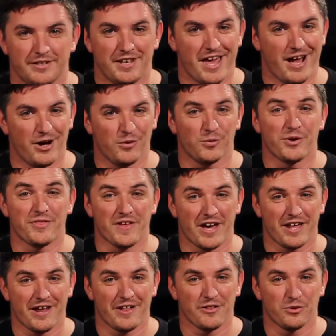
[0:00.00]
Now, with
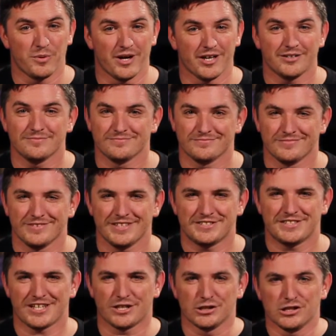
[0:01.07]
that out of the way,
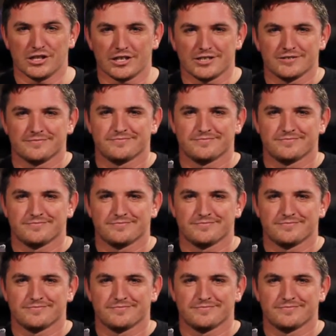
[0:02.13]
let's take a look.